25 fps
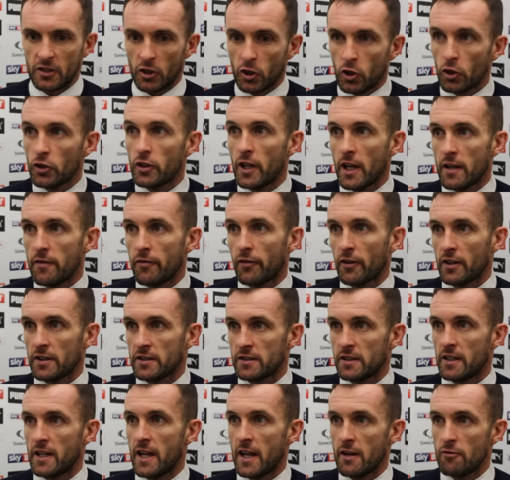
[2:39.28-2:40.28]
good day for
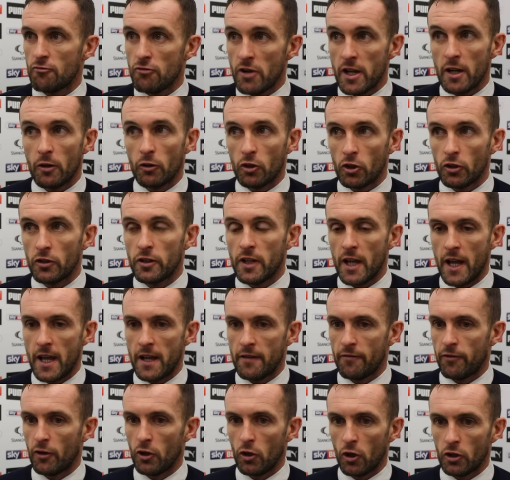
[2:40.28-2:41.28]
us today, a real good day
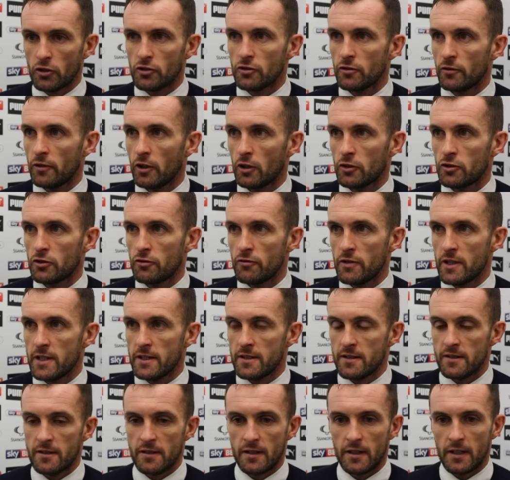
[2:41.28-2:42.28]
for lots of
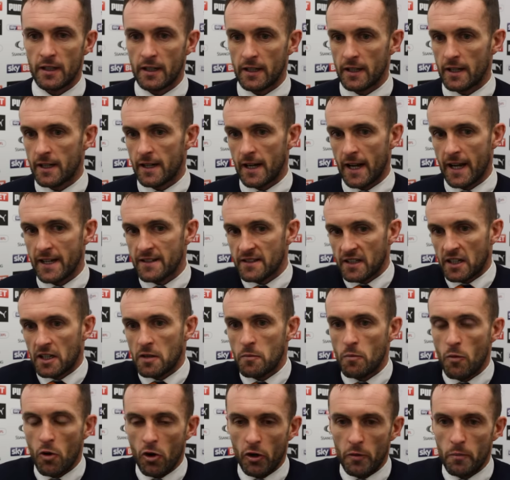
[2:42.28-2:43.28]
reasons. And Isaac,
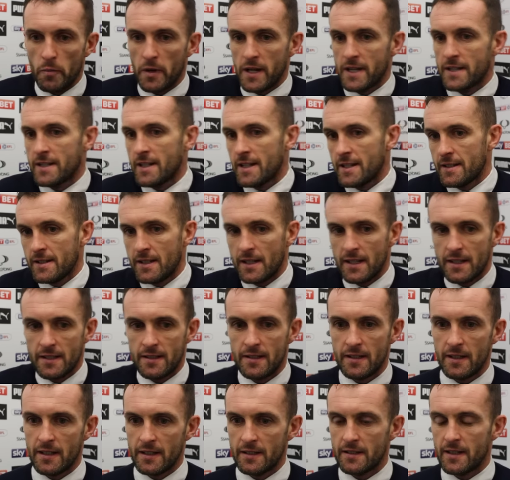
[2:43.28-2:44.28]
come on, but
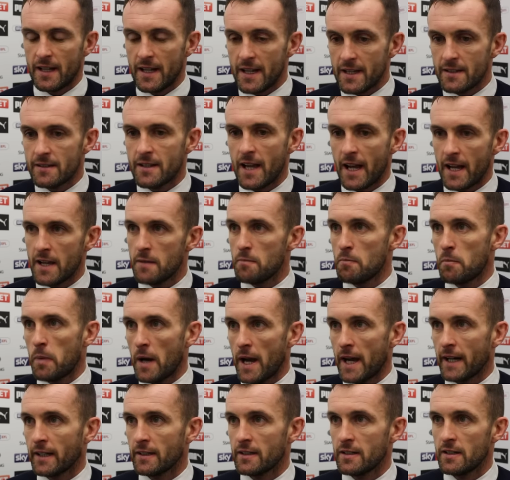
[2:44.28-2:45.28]
he's that
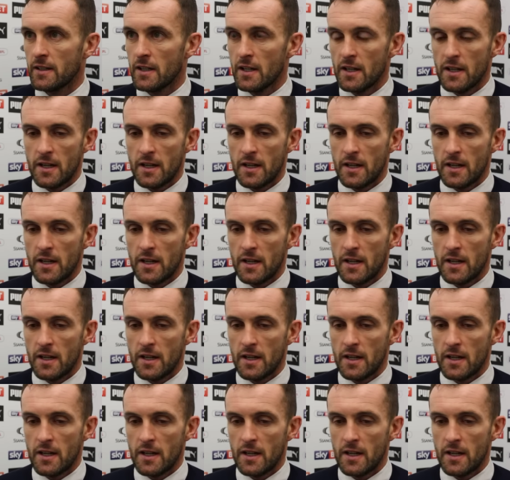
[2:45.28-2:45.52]
impact.